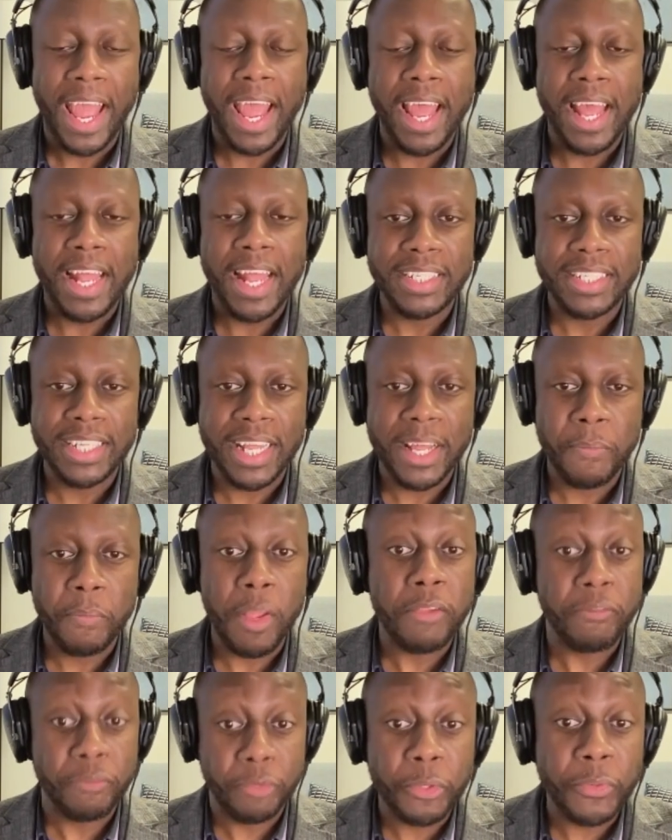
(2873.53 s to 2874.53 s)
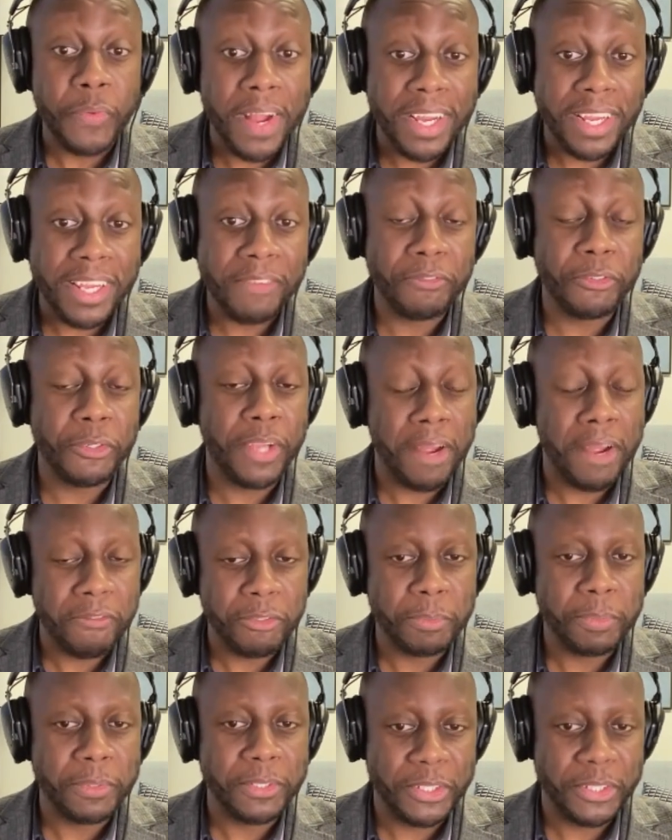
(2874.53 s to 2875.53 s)
And if you're right, if you're
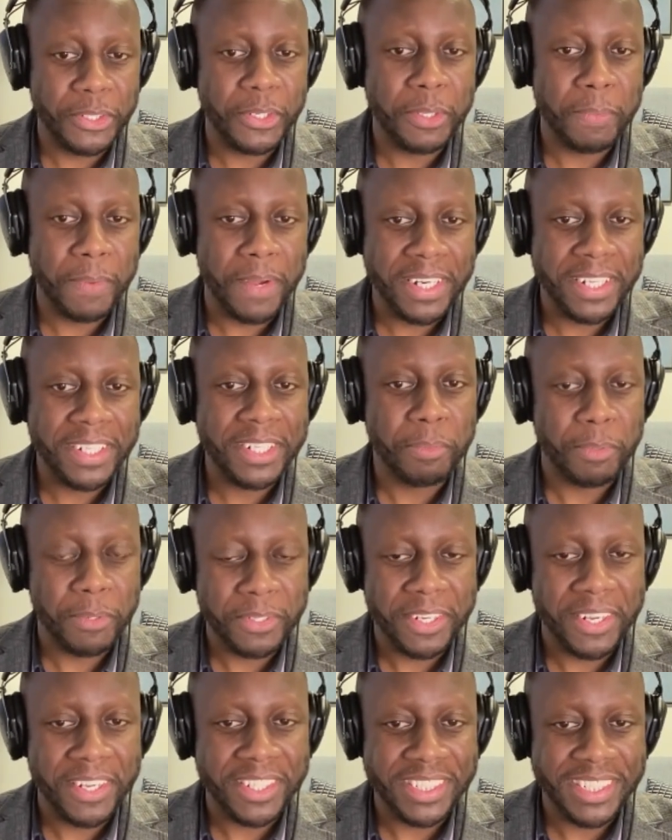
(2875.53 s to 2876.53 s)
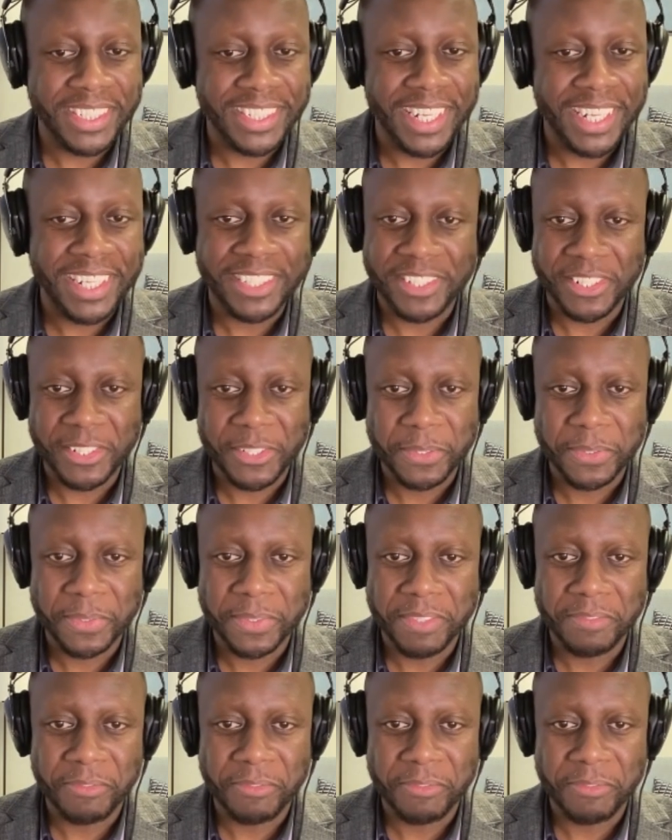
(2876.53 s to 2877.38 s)
comfortable to talk about it in a podcast, I don't know